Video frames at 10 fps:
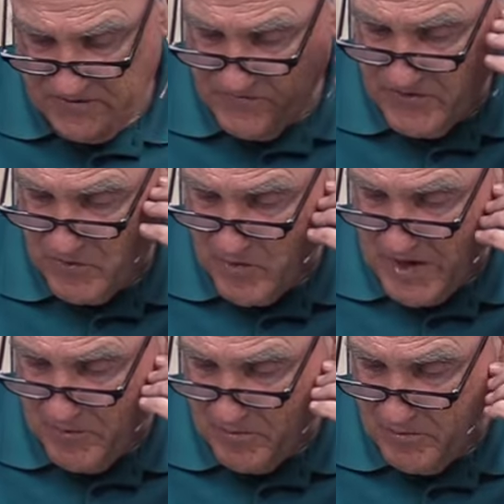lived near
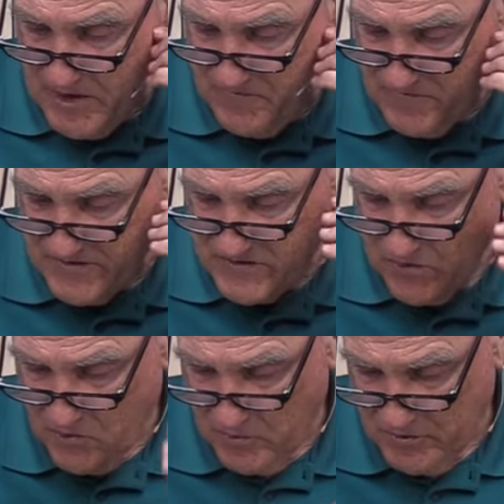Robert Moffat's
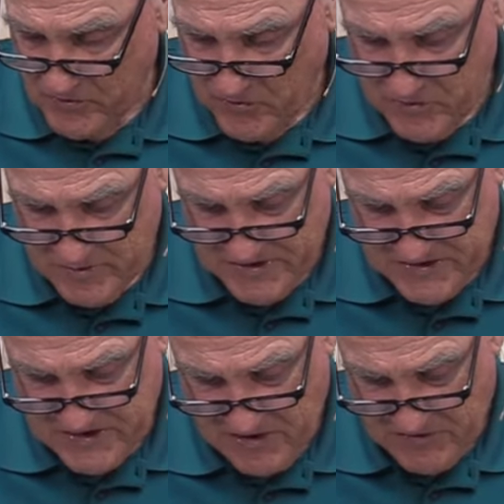home in Kuruman,
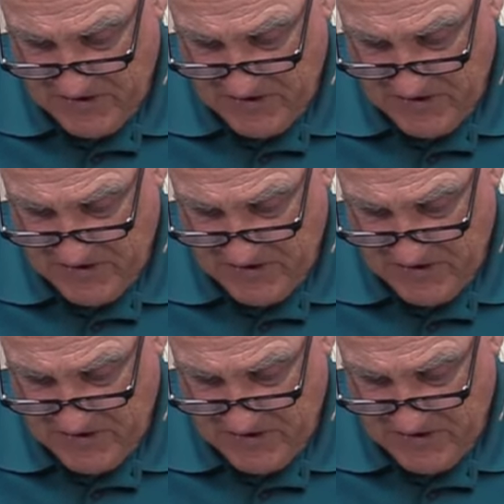South